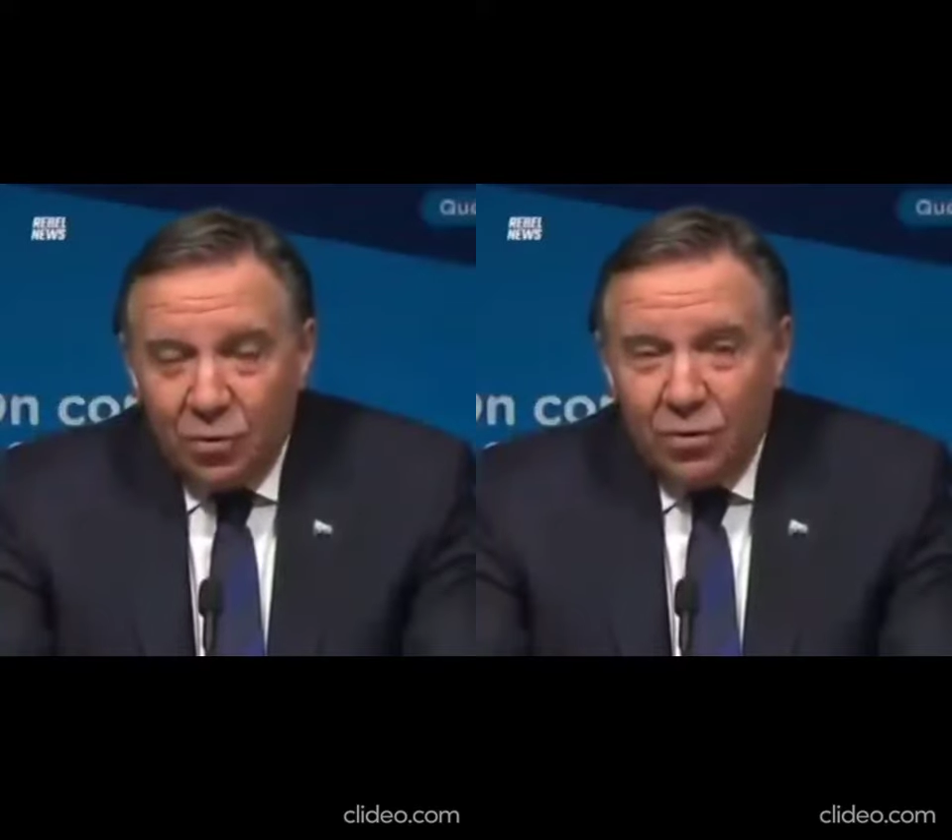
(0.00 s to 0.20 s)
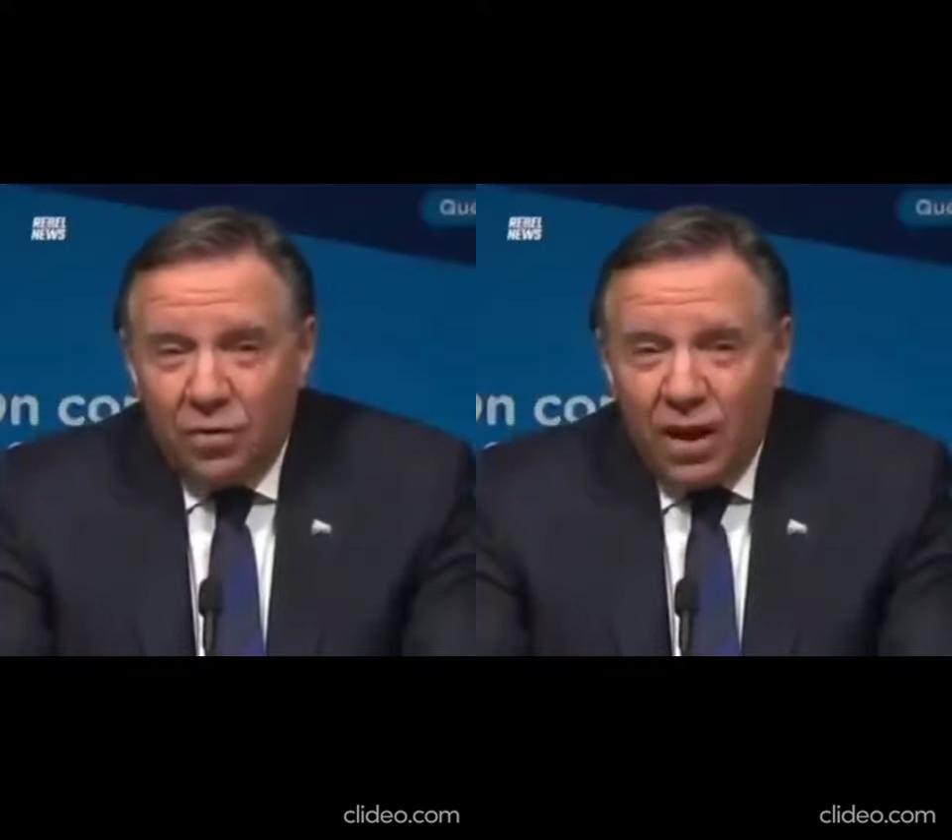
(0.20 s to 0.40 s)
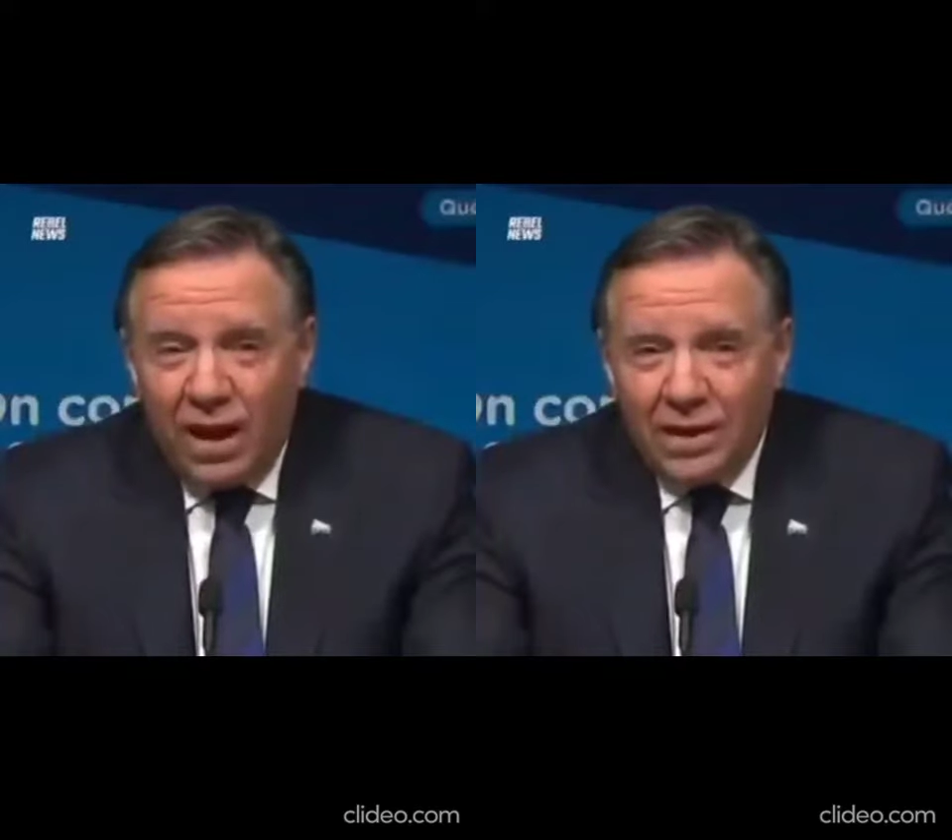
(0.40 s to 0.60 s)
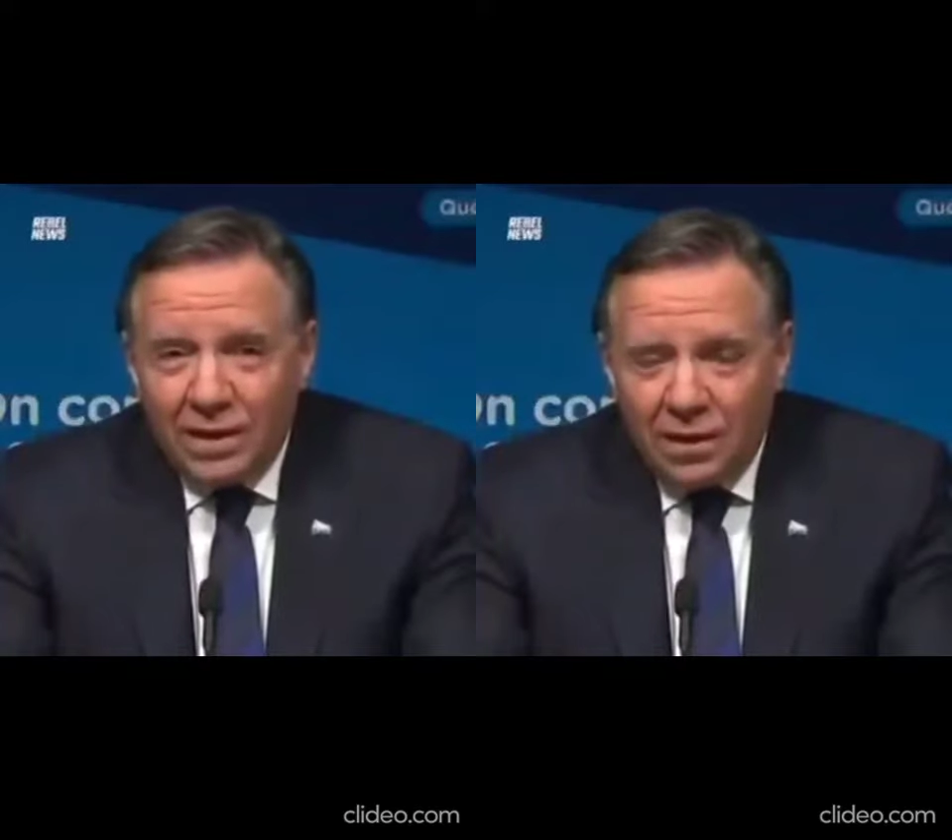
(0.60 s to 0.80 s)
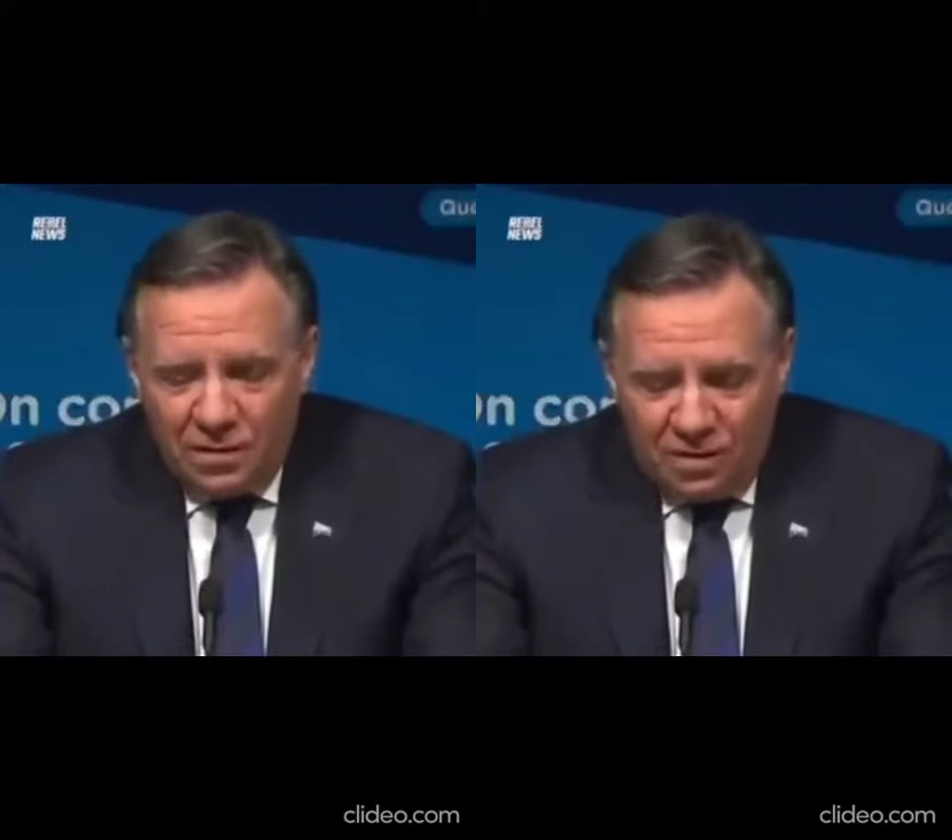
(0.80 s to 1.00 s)
to
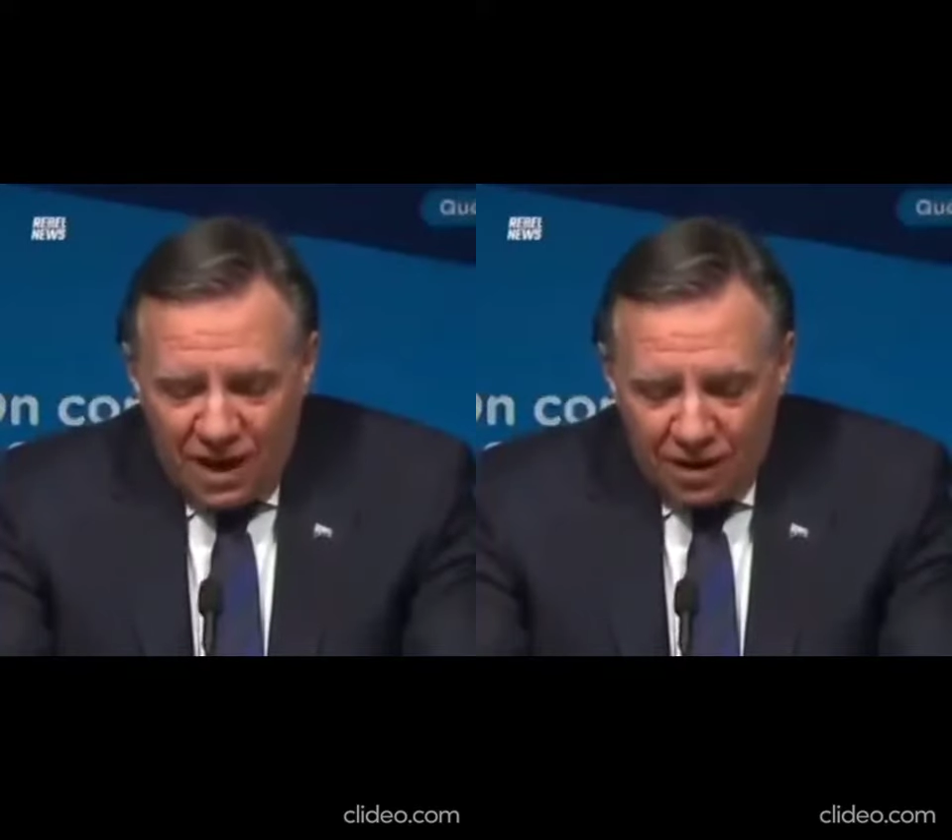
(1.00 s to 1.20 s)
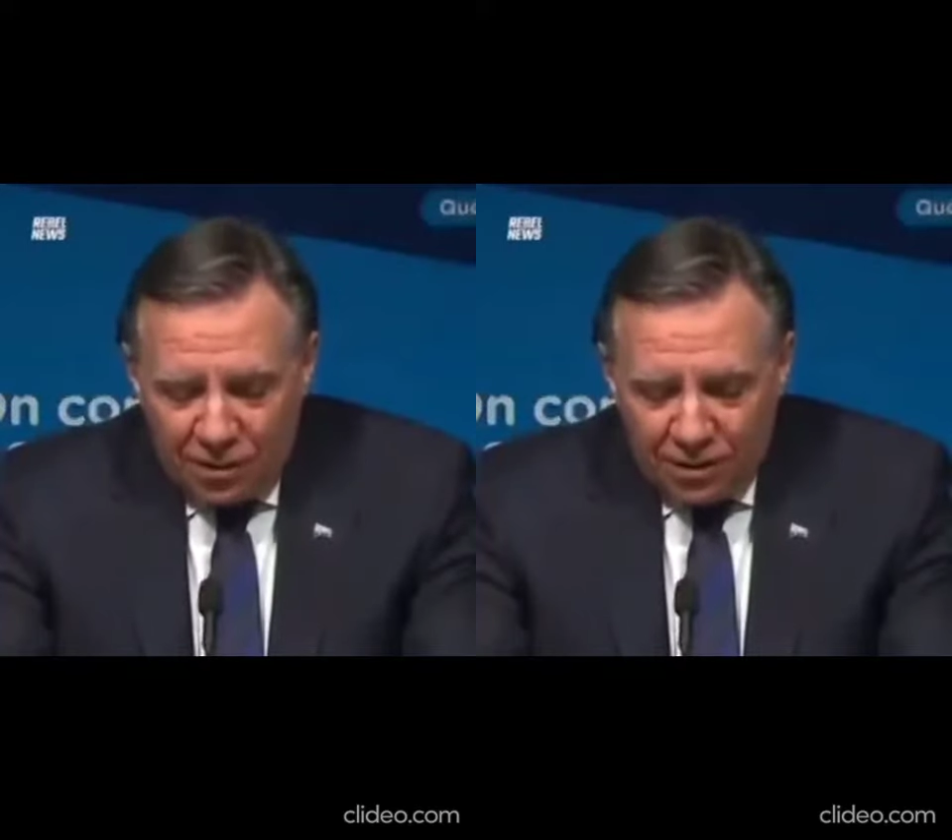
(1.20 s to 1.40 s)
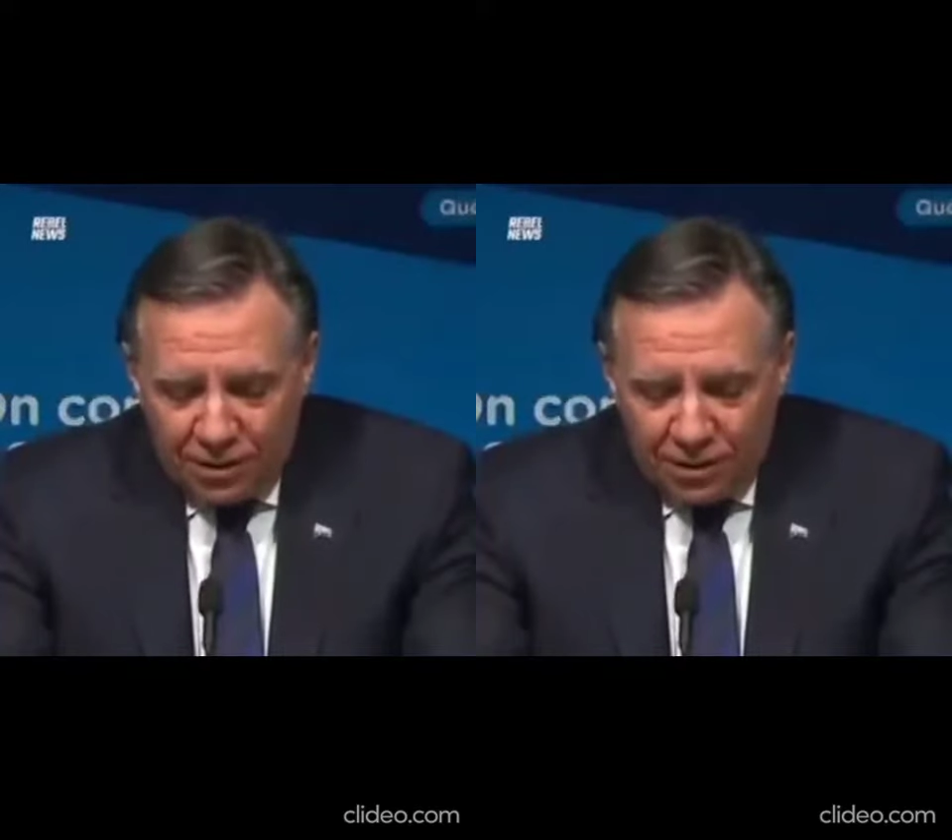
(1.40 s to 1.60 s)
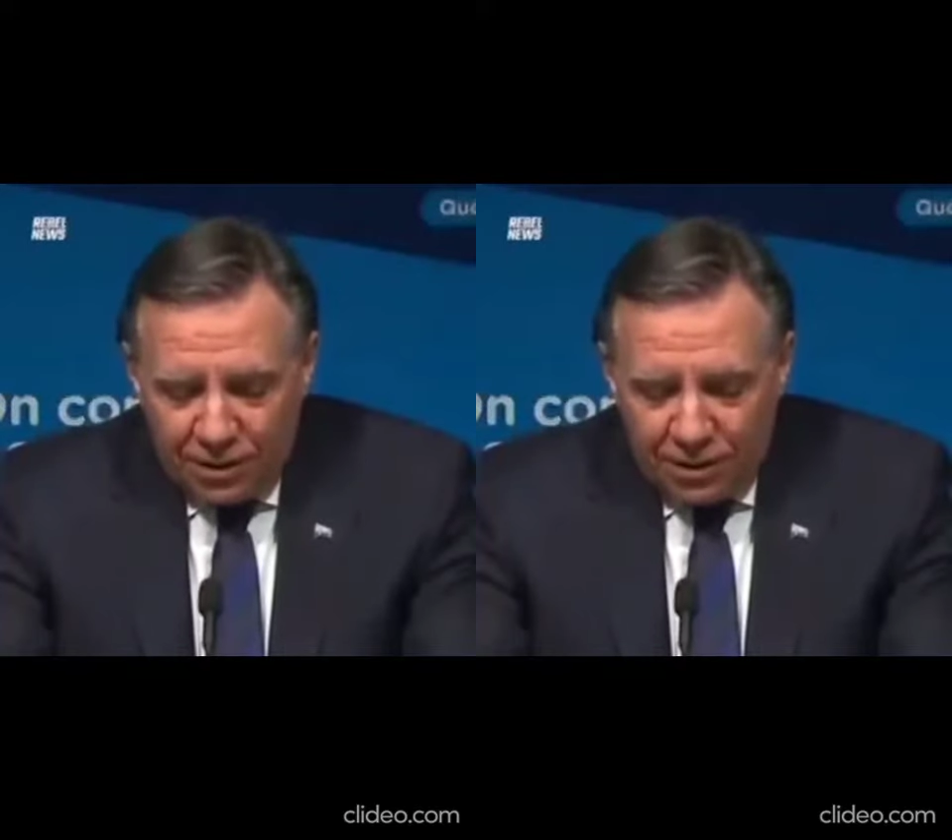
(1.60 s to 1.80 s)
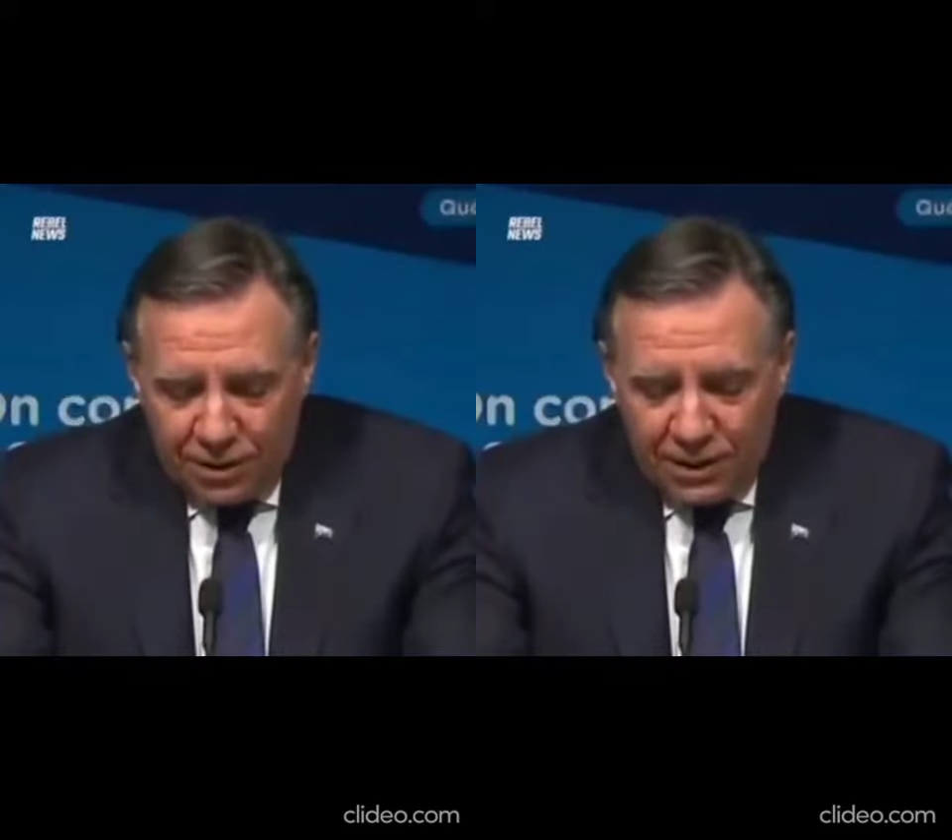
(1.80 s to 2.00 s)
fight the virus.